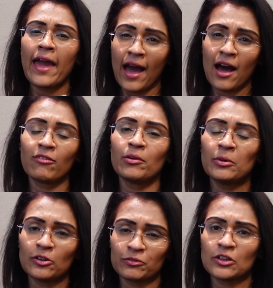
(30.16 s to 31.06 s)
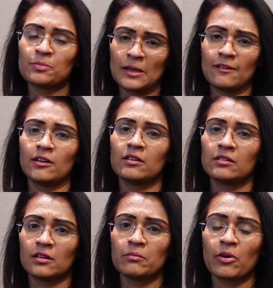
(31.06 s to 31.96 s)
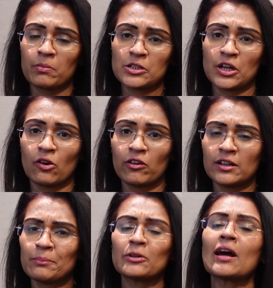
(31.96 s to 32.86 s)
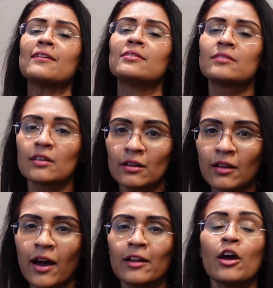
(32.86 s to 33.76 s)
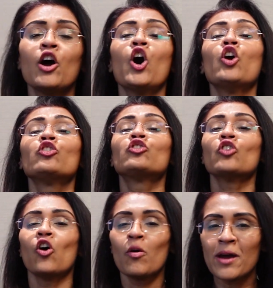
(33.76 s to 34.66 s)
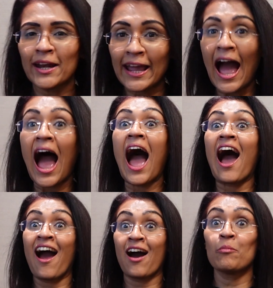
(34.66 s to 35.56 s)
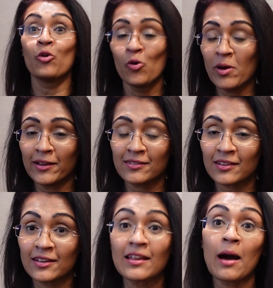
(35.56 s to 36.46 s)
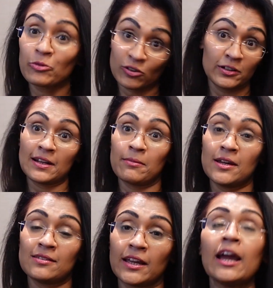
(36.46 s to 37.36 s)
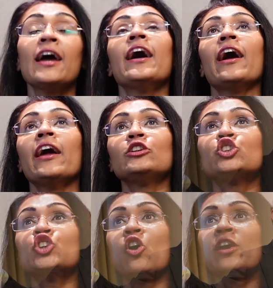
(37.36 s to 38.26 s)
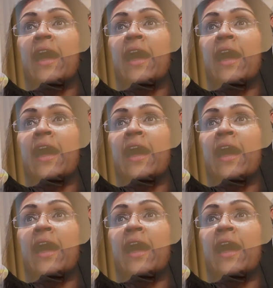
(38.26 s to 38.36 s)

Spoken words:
have a bit of experience in property already, but I still had so many aha moments. It's absolutely amazing. And John